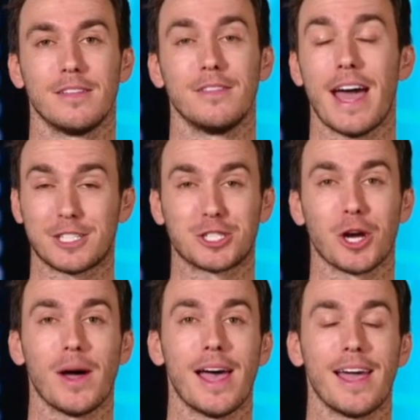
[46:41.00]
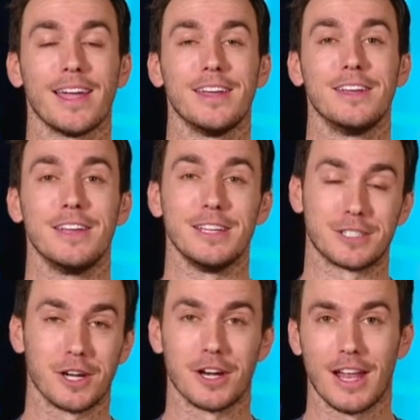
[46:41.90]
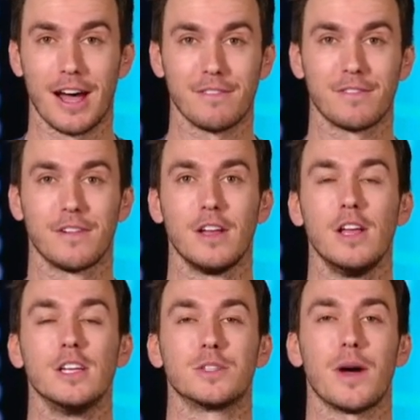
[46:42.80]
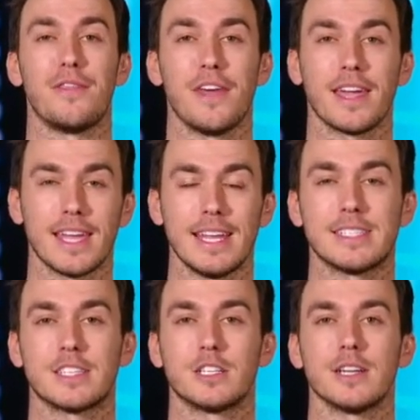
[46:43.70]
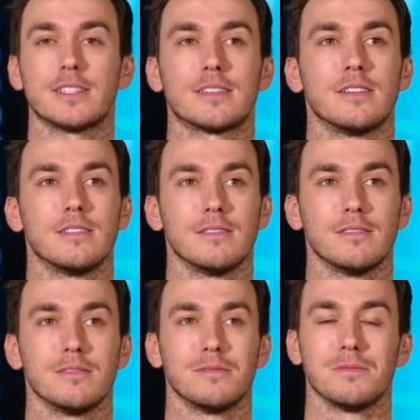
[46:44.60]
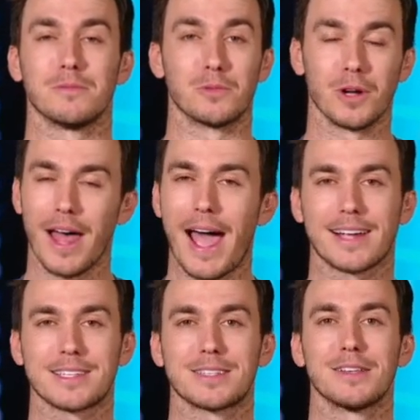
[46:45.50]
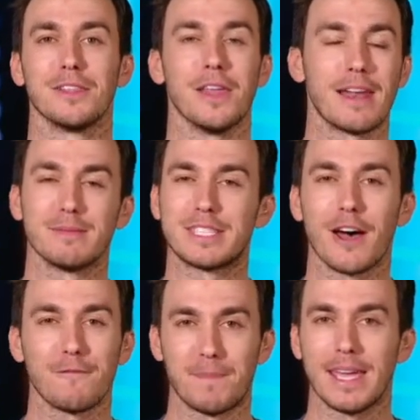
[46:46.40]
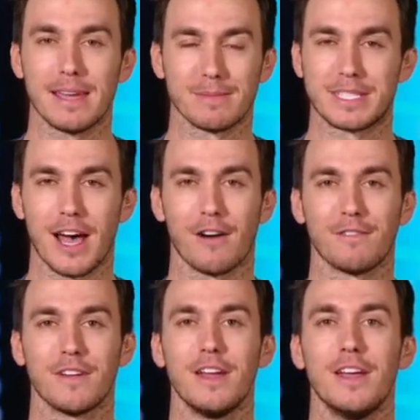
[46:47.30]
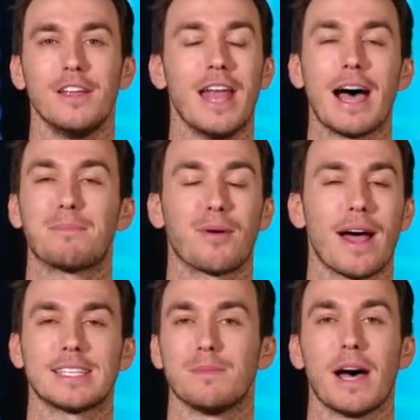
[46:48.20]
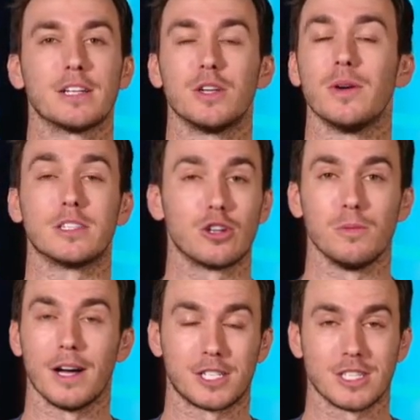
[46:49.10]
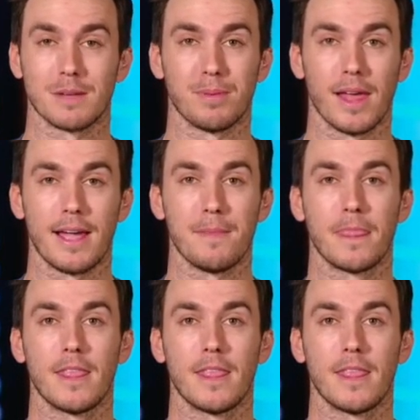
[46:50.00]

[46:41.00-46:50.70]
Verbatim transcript: That Shohei is good enough. So I think he needs to just relax, let himself be himself, not press about doing too much at the plate.